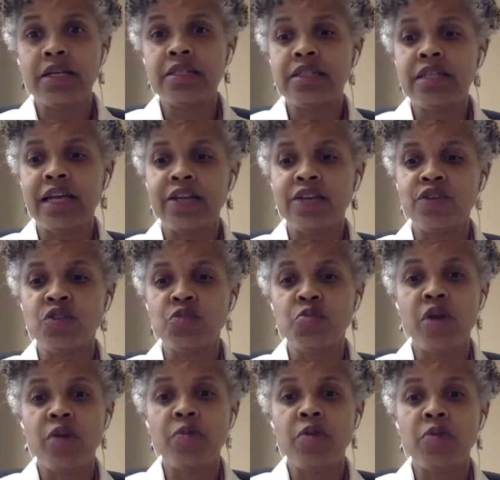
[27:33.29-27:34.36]
undiagnosed
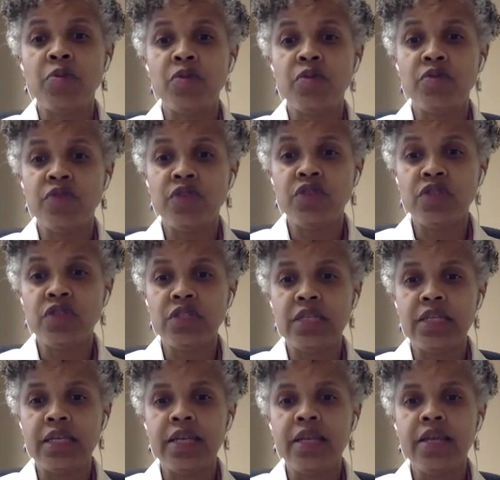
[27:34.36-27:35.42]
primary immune deficiency.